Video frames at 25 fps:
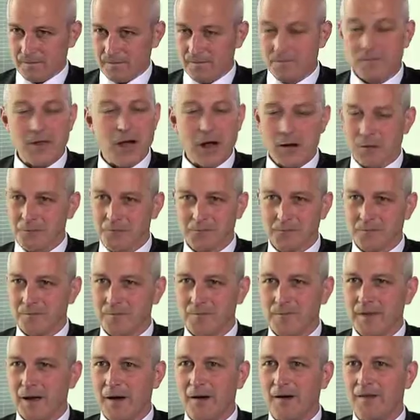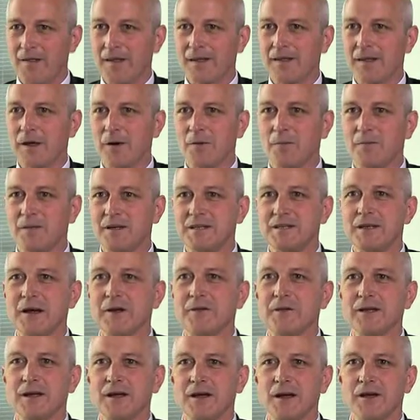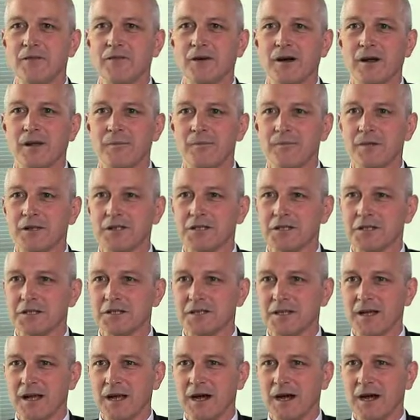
No, no, I think that would be totally overambitious.